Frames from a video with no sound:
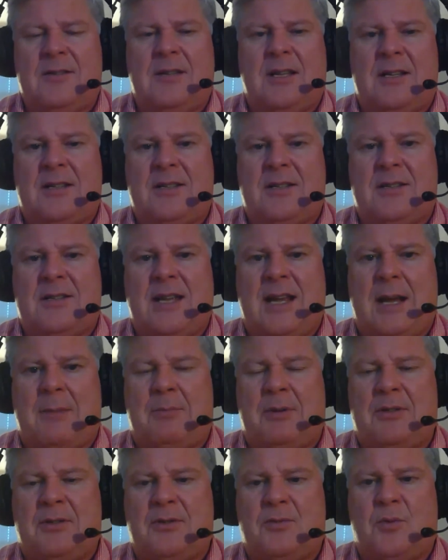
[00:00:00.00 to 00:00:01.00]
That just
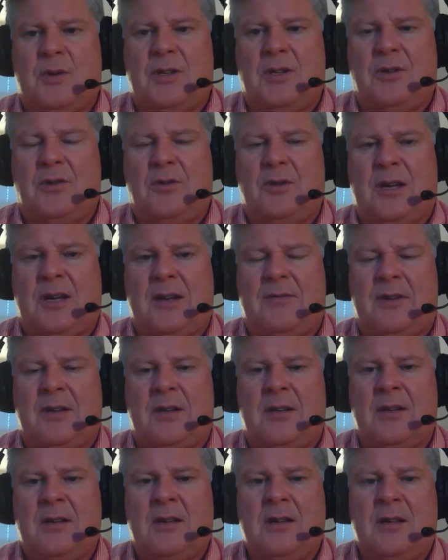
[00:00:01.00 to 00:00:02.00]
happens when you have a